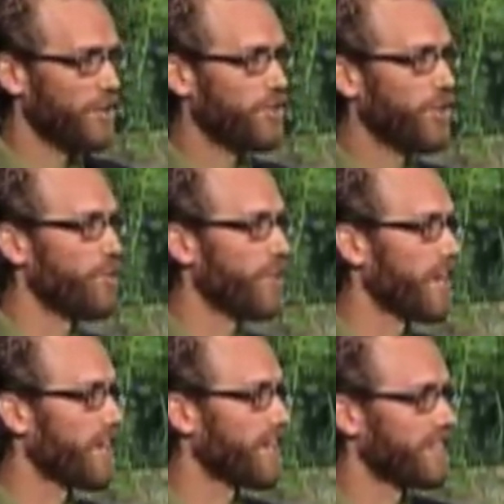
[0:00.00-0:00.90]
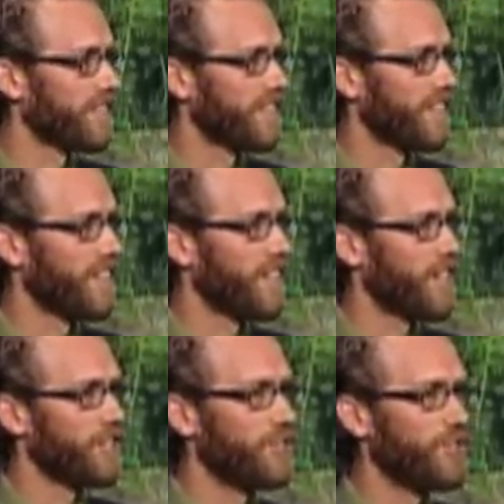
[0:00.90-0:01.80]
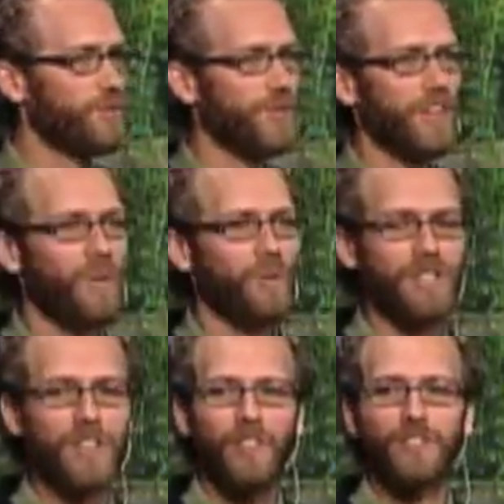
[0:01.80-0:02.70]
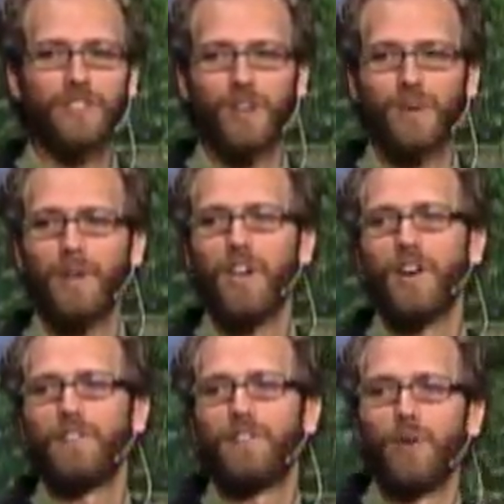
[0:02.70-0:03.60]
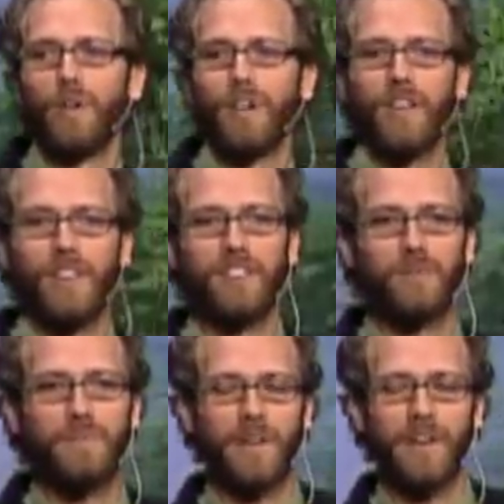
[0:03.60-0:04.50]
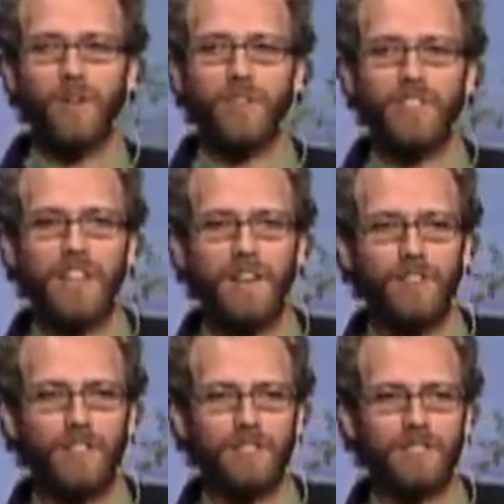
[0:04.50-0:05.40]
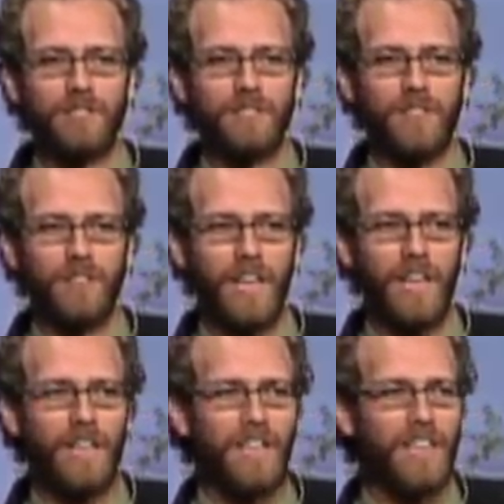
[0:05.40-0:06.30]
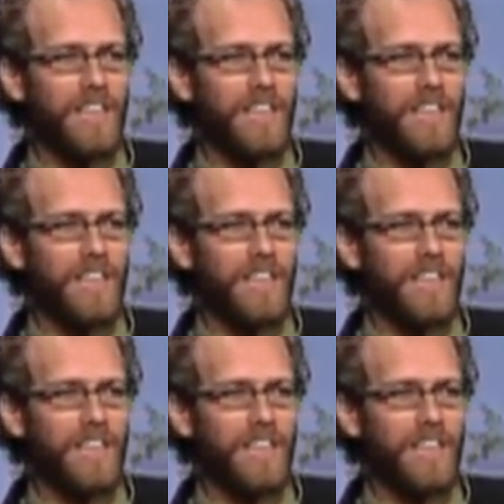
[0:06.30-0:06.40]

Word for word: Juke. Juke was another term for the spirit or the devil, okay?